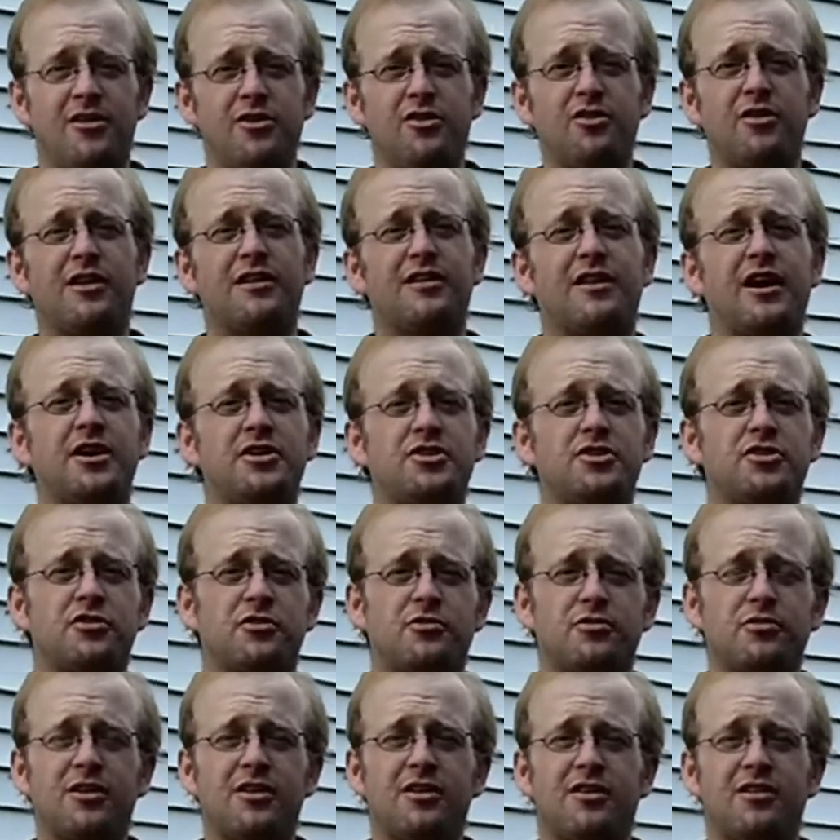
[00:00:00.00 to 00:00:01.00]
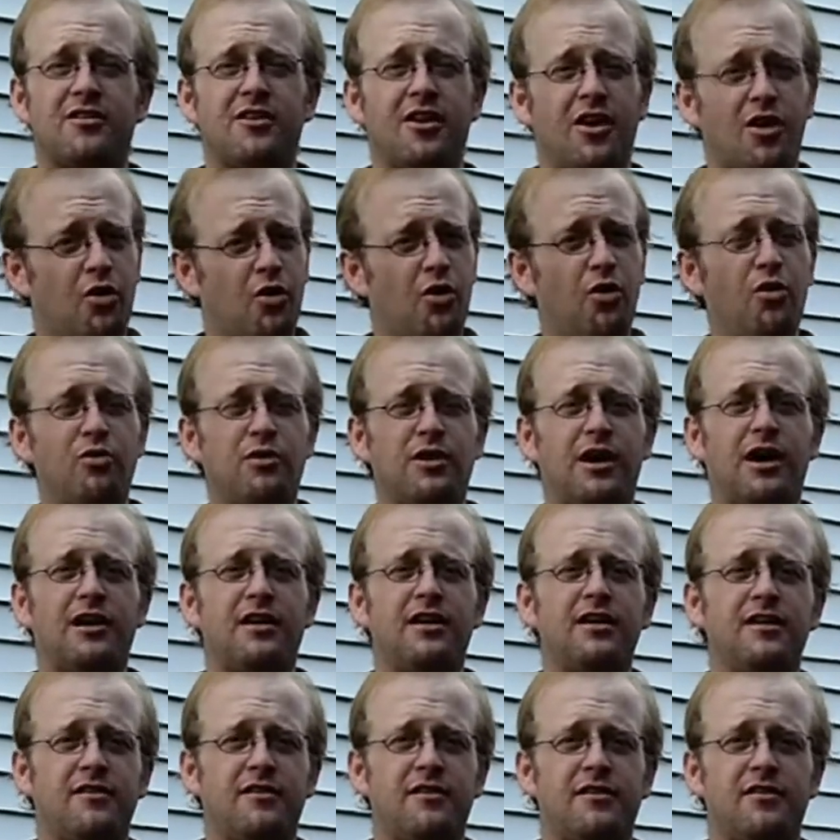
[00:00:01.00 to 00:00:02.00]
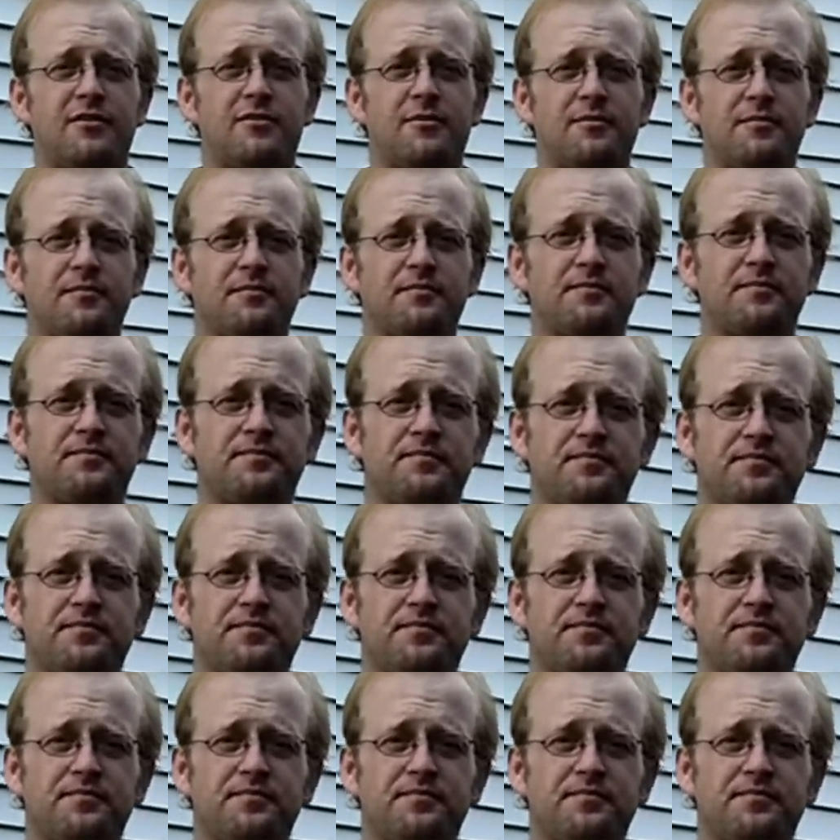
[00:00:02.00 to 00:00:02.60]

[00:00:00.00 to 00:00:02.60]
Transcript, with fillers: you can light your grill a whole lot easier.